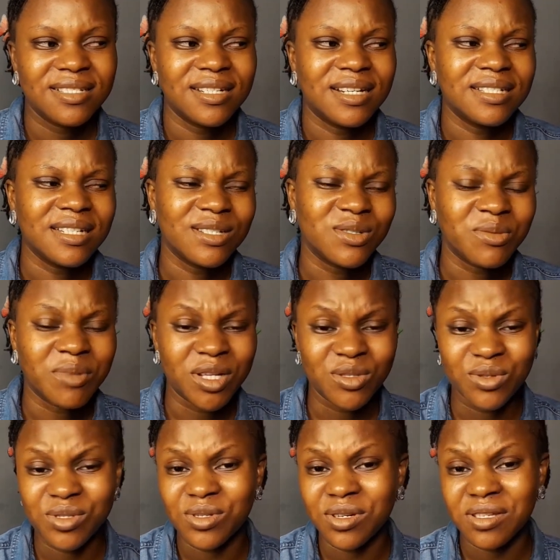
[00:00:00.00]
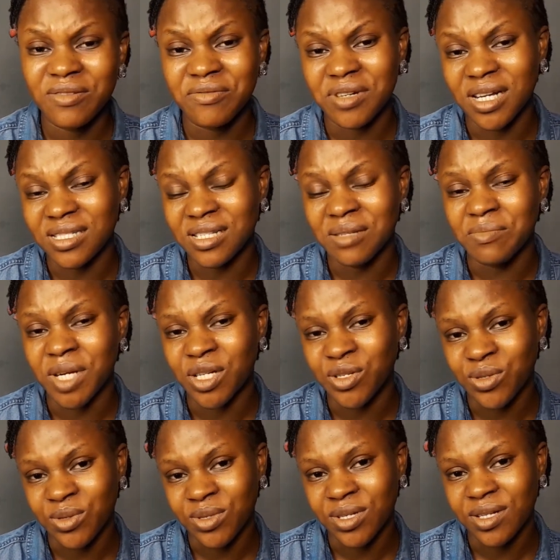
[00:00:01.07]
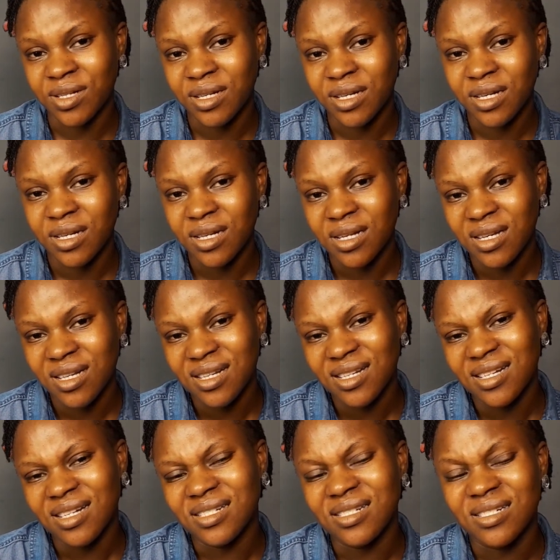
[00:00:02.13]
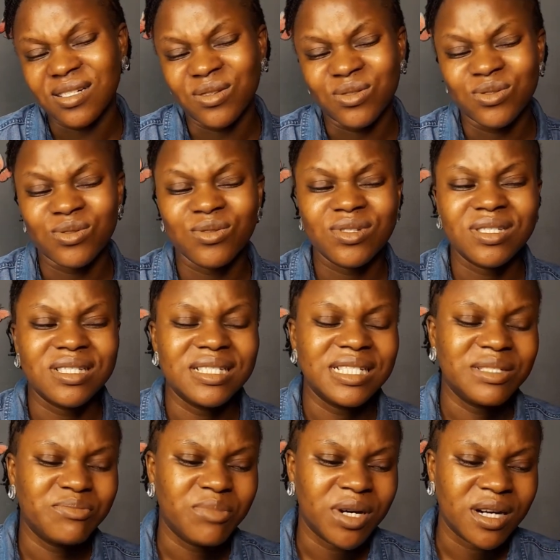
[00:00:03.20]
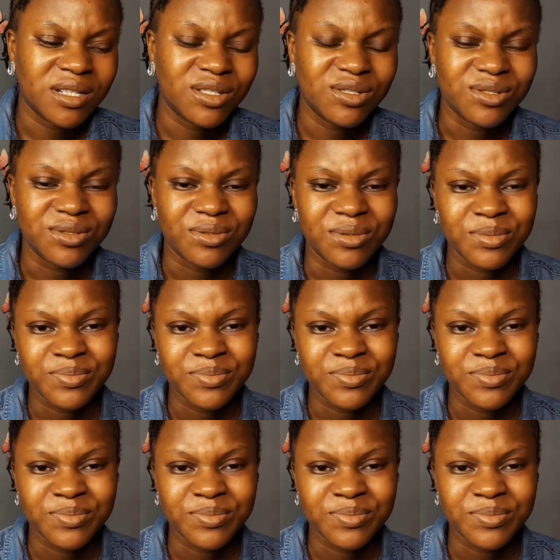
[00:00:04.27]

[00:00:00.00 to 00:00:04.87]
And then number two, he doesn't even attend my church. And then I was just laid back, you know.